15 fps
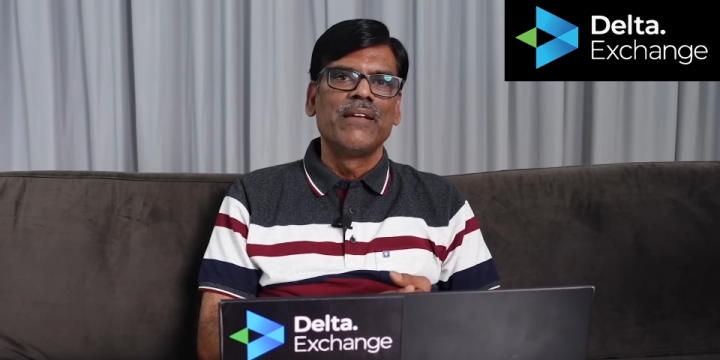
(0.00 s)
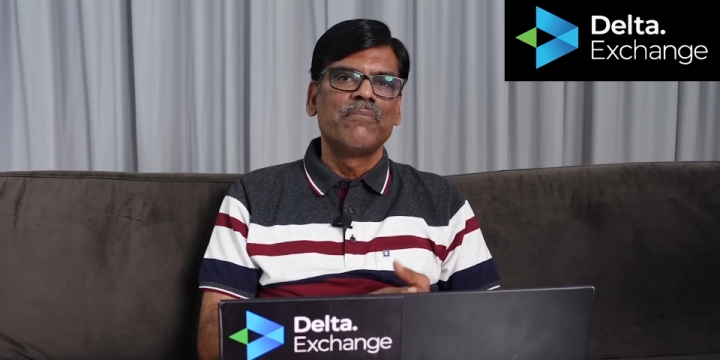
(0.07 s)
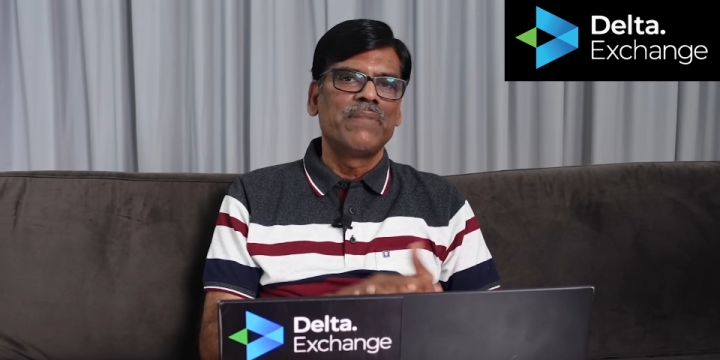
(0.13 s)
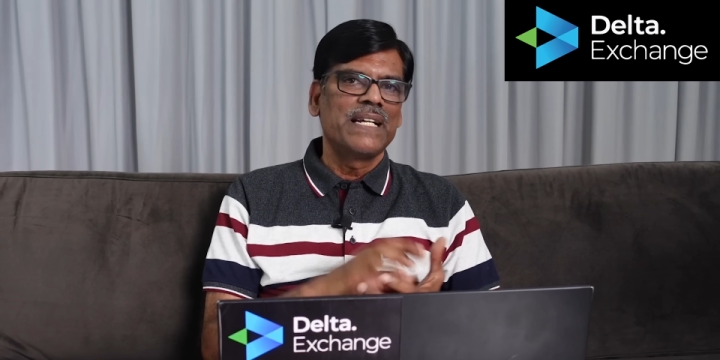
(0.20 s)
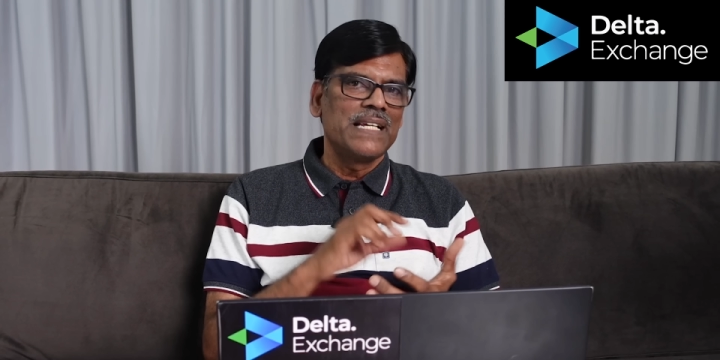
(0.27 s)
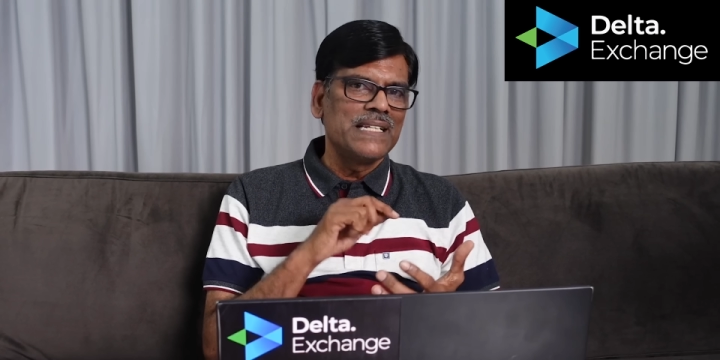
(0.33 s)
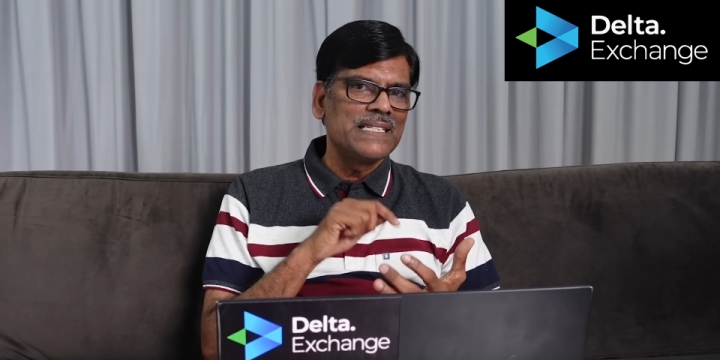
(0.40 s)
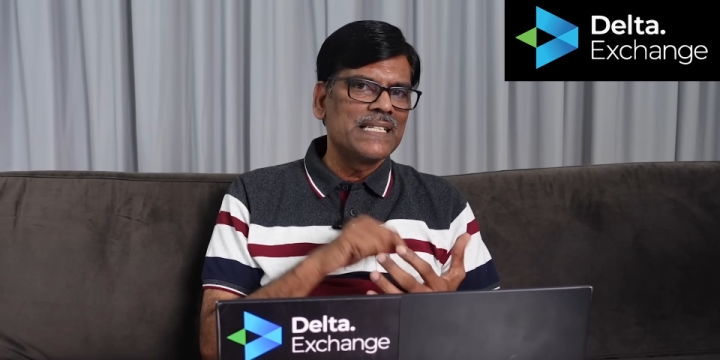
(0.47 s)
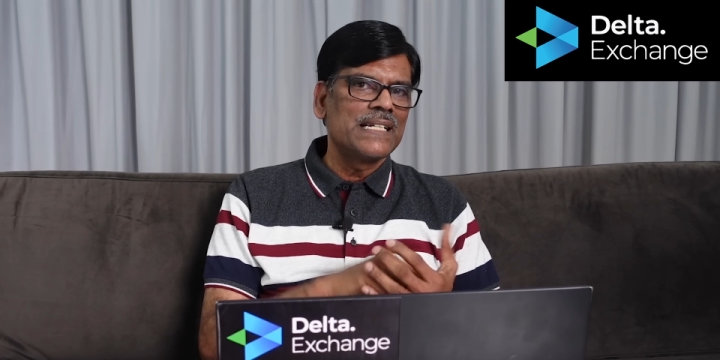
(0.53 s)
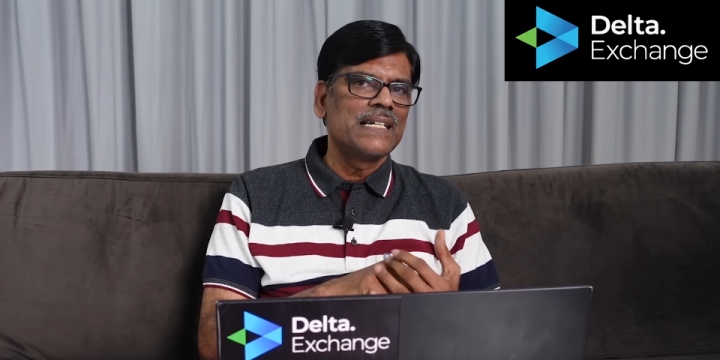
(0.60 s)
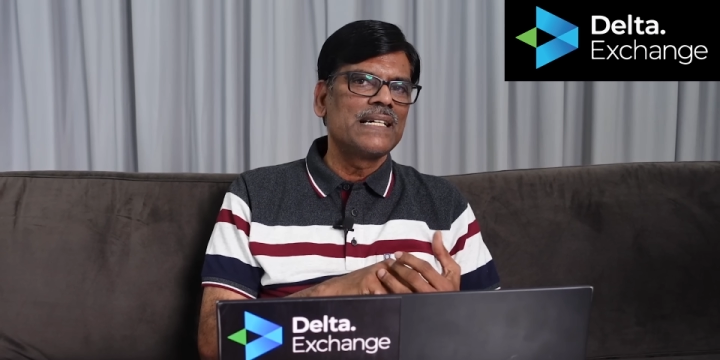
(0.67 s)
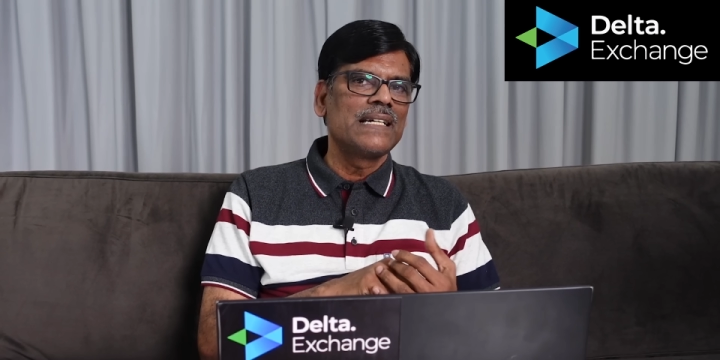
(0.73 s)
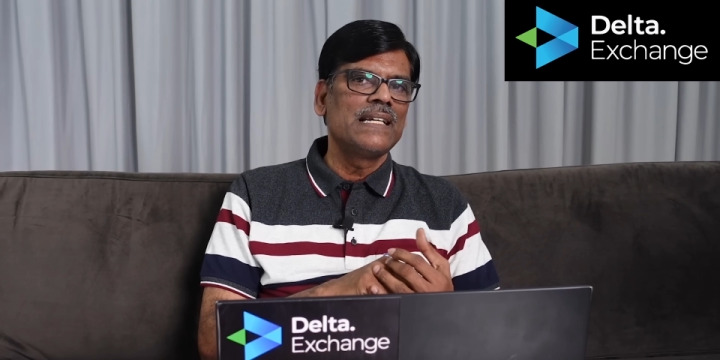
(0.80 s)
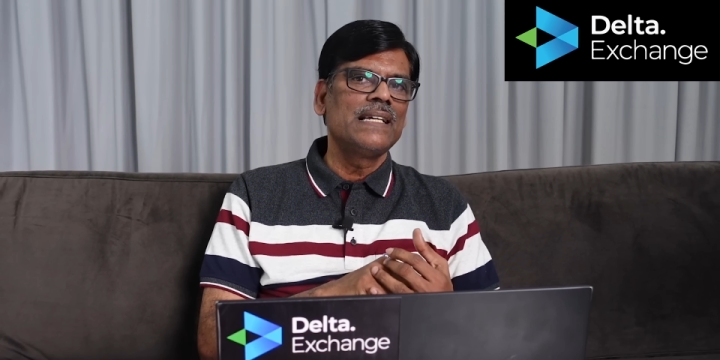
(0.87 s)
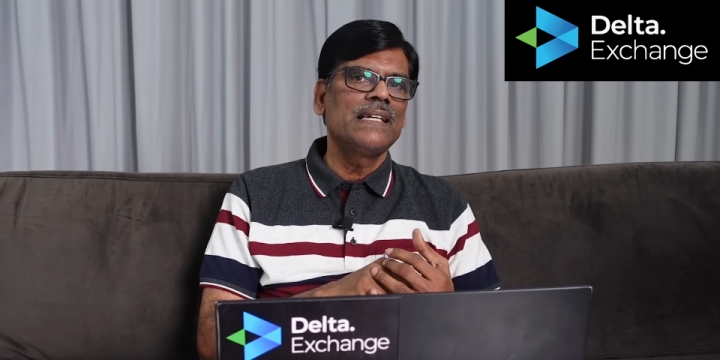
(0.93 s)
but
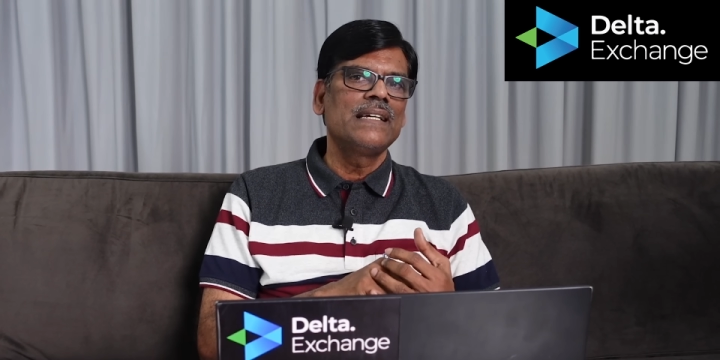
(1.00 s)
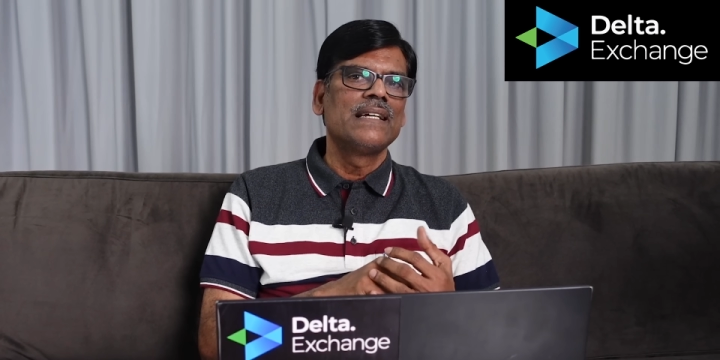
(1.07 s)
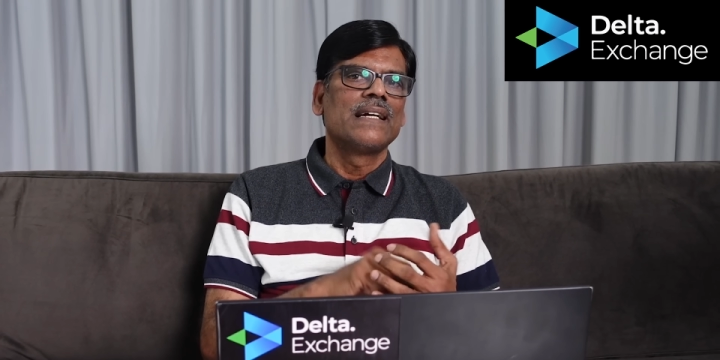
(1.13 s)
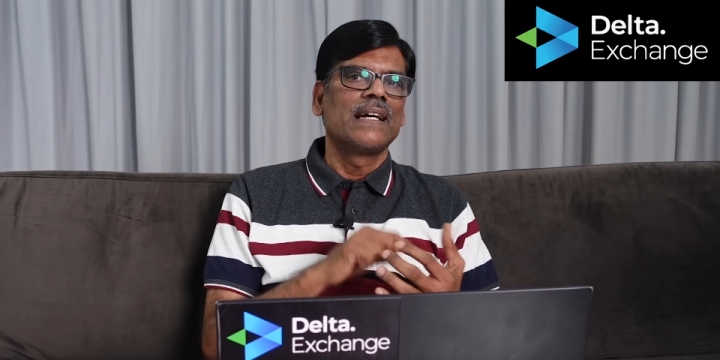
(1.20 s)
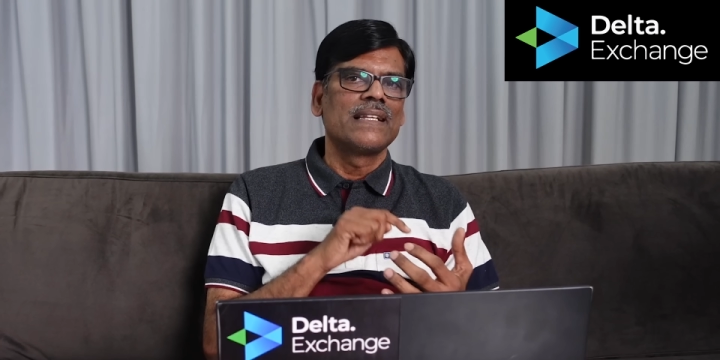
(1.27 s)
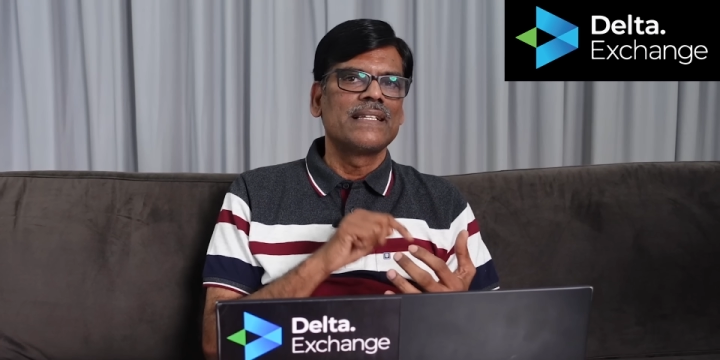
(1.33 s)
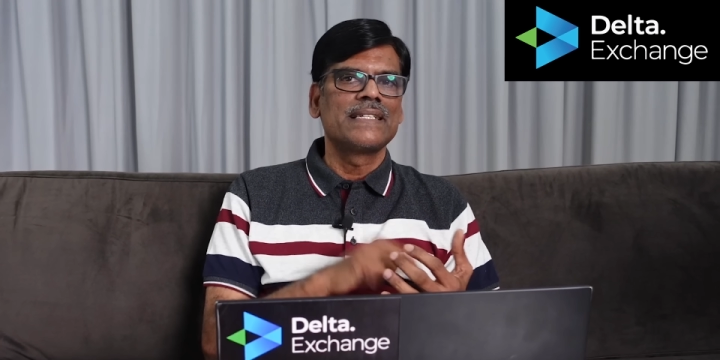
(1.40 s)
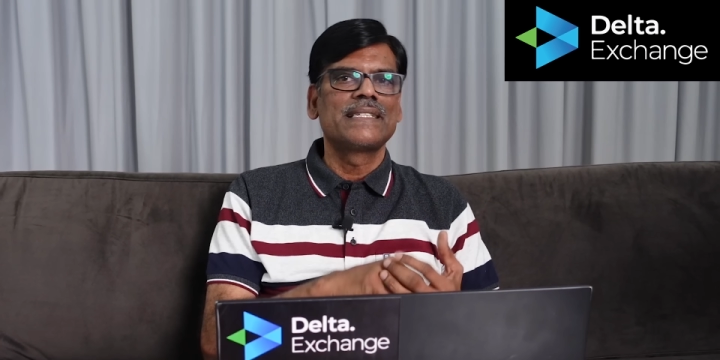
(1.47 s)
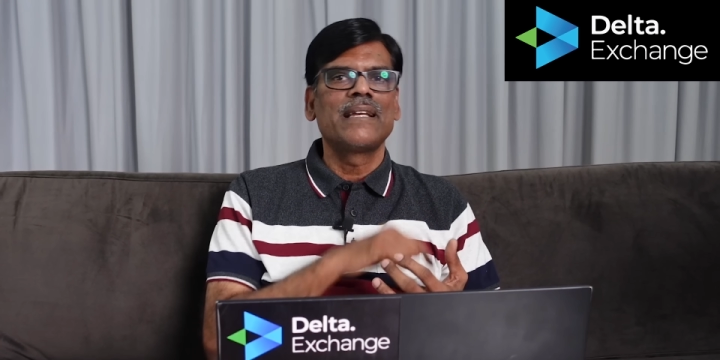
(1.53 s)
incidentally on the